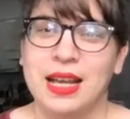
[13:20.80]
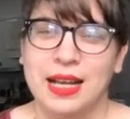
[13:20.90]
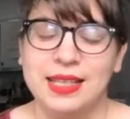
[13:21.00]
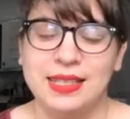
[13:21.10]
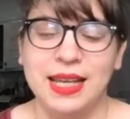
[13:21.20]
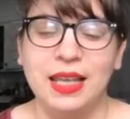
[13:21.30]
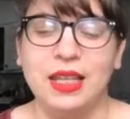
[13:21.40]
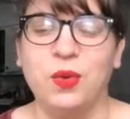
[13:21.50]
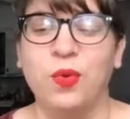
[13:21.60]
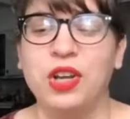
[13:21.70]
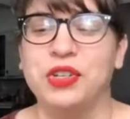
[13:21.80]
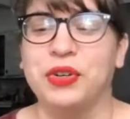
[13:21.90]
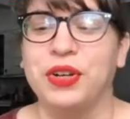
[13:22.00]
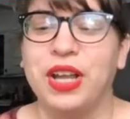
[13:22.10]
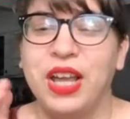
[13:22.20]
Stanley
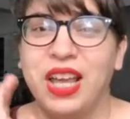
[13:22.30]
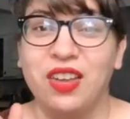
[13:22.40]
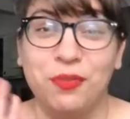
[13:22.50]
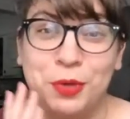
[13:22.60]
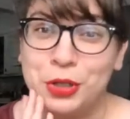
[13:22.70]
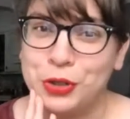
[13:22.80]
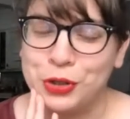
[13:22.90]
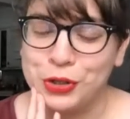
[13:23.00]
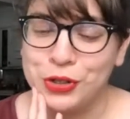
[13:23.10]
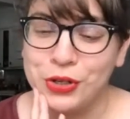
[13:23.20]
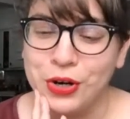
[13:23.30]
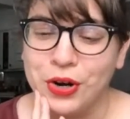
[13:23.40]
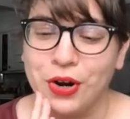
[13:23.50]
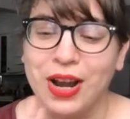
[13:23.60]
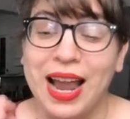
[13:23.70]
wondered if Mr.
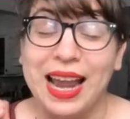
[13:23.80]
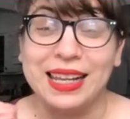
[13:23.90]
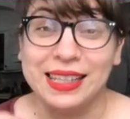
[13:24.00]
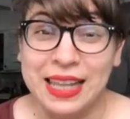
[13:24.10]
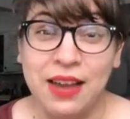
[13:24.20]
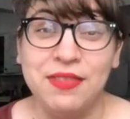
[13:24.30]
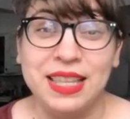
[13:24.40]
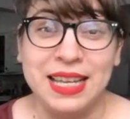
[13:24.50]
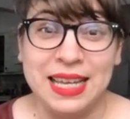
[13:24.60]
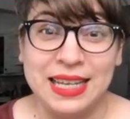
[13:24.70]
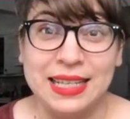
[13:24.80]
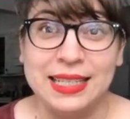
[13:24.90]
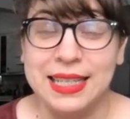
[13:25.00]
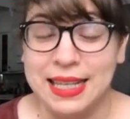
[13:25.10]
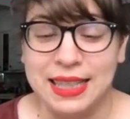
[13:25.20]
Sir had left the
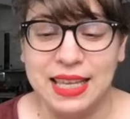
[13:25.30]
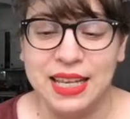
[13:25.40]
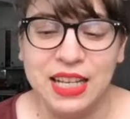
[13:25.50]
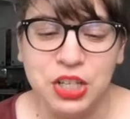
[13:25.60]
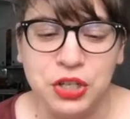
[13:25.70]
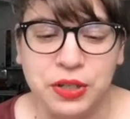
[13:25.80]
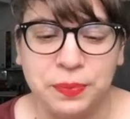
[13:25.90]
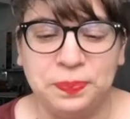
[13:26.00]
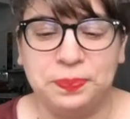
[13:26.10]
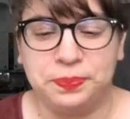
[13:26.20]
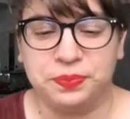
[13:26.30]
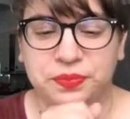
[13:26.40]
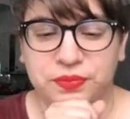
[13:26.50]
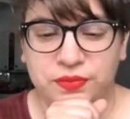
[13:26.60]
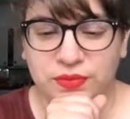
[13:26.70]
keys in the ignition.
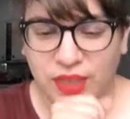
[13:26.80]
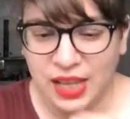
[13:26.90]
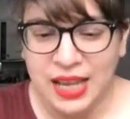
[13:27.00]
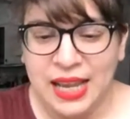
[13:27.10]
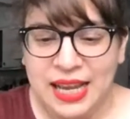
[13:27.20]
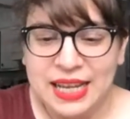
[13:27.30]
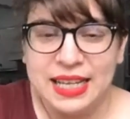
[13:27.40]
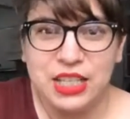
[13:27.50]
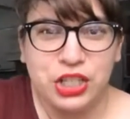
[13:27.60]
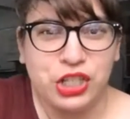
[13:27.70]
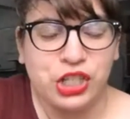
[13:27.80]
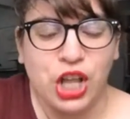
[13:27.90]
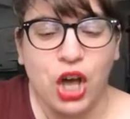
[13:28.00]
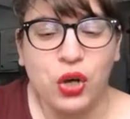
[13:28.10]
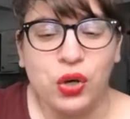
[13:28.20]
He
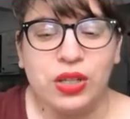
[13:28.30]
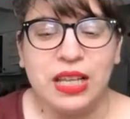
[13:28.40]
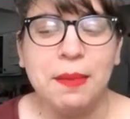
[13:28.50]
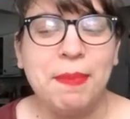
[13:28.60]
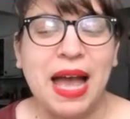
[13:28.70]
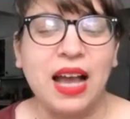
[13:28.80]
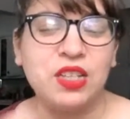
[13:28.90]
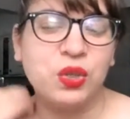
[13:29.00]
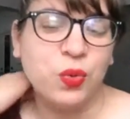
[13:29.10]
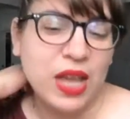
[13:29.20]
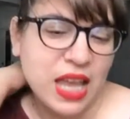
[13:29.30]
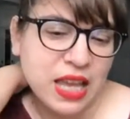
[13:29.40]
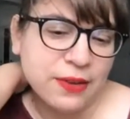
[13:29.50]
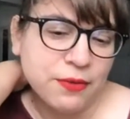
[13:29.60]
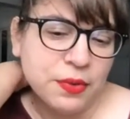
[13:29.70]
slowly backed
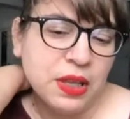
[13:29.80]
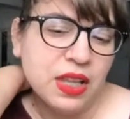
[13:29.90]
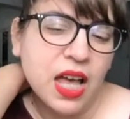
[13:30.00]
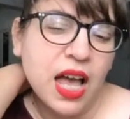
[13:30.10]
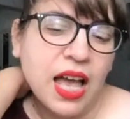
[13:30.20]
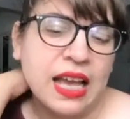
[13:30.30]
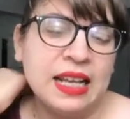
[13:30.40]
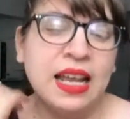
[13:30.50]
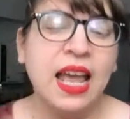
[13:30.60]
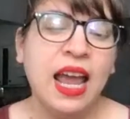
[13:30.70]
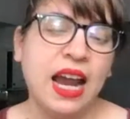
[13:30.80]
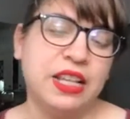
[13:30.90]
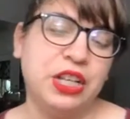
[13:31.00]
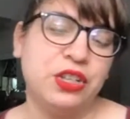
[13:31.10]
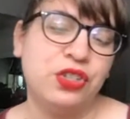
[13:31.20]
away from the line and
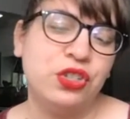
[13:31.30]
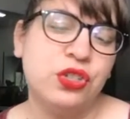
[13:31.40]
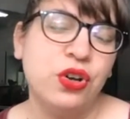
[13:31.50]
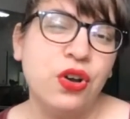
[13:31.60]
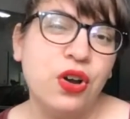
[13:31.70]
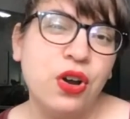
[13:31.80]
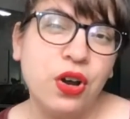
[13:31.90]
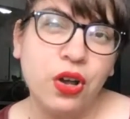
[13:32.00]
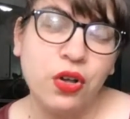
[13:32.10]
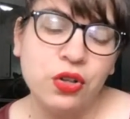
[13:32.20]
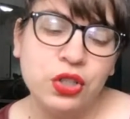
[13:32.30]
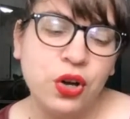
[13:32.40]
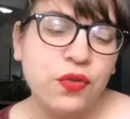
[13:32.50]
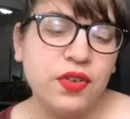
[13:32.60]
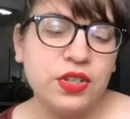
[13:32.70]
then
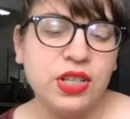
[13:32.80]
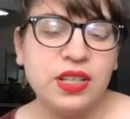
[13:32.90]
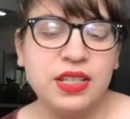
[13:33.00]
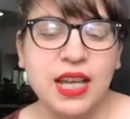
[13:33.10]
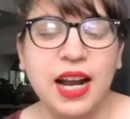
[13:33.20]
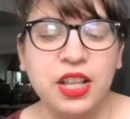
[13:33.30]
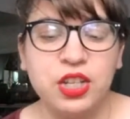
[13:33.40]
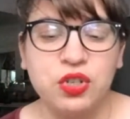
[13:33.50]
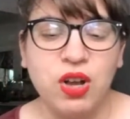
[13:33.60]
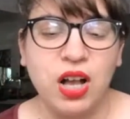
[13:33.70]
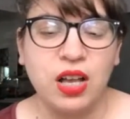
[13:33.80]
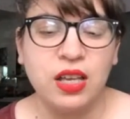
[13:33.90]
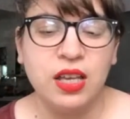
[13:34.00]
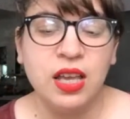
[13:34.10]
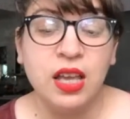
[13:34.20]
circled over to the side of the
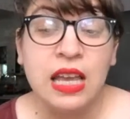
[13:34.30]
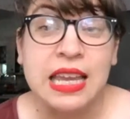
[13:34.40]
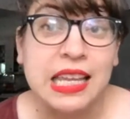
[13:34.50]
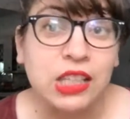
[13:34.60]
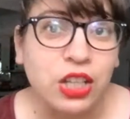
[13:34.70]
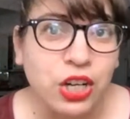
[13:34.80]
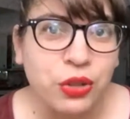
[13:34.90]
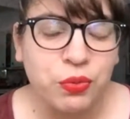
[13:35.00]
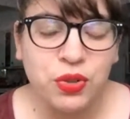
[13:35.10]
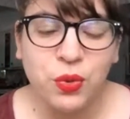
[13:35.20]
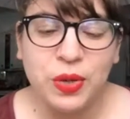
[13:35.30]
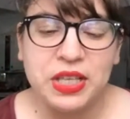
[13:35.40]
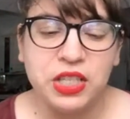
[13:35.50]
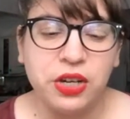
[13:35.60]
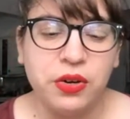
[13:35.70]
truck. He looked through the
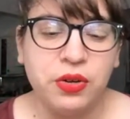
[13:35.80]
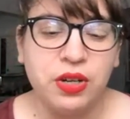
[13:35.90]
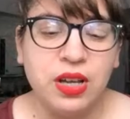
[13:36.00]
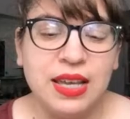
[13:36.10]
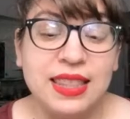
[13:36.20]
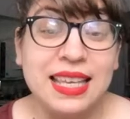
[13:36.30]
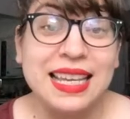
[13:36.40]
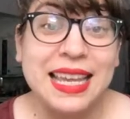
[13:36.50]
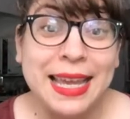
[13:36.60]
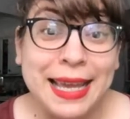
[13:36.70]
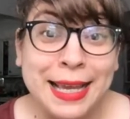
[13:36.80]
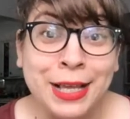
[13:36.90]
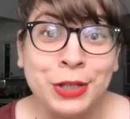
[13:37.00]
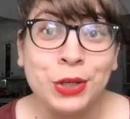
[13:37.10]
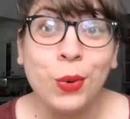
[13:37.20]
window. The
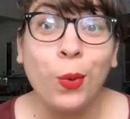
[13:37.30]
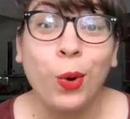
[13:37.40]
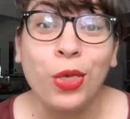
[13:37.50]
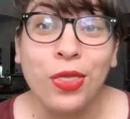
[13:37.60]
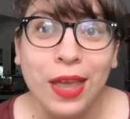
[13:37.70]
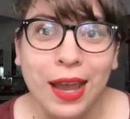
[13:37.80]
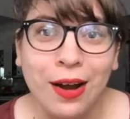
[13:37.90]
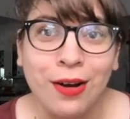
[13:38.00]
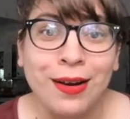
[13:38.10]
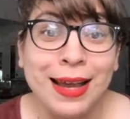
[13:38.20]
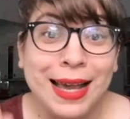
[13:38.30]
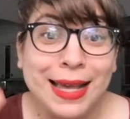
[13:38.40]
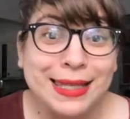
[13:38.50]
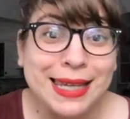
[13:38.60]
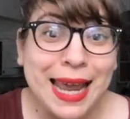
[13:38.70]
keys were there,
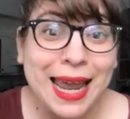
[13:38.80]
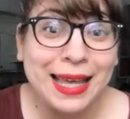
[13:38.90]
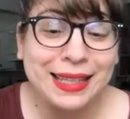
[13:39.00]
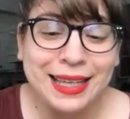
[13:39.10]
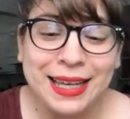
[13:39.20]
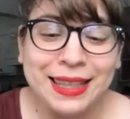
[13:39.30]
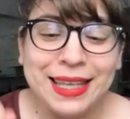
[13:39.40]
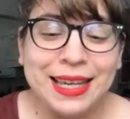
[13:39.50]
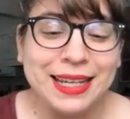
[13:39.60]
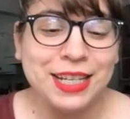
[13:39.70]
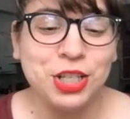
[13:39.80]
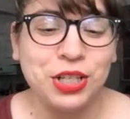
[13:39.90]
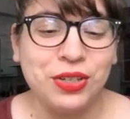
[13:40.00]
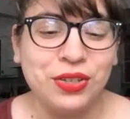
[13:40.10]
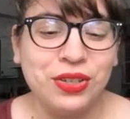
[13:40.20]
dangling in the
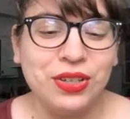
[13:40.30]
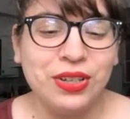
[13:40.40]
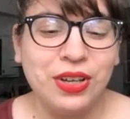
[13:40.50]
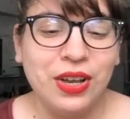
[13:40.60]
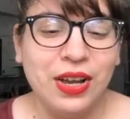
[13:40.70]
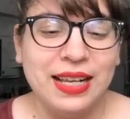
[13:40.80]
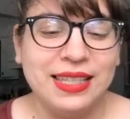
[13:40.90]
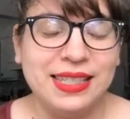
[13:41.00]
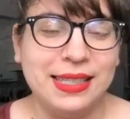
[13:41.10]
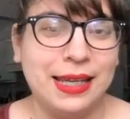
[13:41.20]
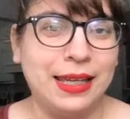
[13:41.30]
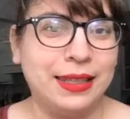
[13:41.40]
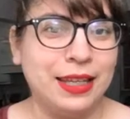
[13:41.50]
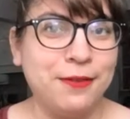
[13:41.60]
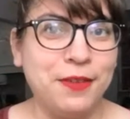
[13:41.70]
ignition.
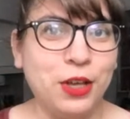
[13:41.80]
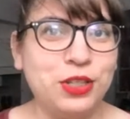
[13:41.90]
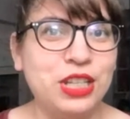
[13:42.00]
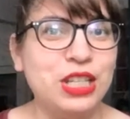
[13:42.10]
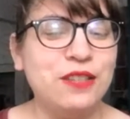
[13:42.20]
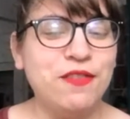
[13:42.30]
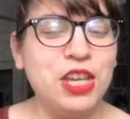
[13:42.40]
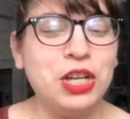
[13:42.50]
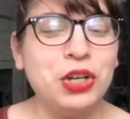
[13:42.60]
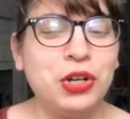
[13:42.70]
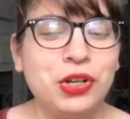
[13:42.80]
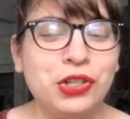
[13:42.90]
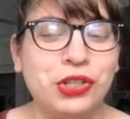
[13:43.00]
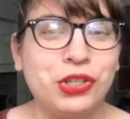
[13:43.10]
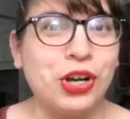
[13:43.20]
Stanley felt his
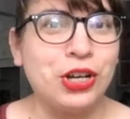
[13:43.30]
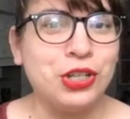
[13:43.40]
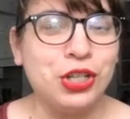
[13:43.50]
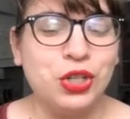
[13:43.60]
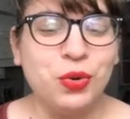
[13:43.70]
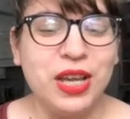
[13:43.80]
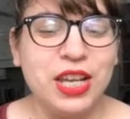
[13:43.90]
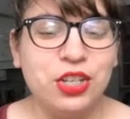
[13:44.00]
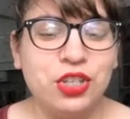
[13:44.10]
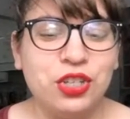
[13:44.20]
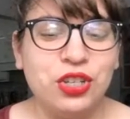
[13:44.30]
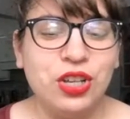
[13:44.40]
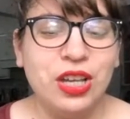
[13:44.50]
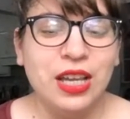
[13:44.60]
fingers start to twitch.